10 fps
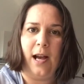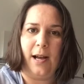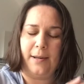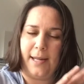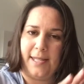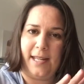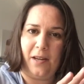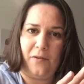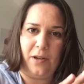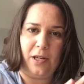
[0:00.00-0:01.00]
I'm guessing
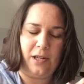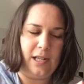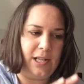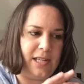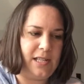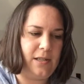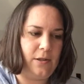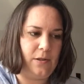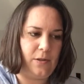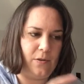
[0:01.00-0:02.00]
if you're looking
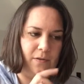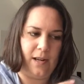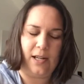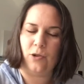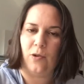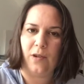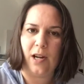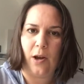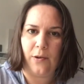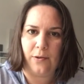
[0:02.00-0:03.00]
to sort of like draw your
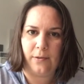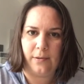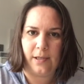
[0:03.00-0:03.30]
own,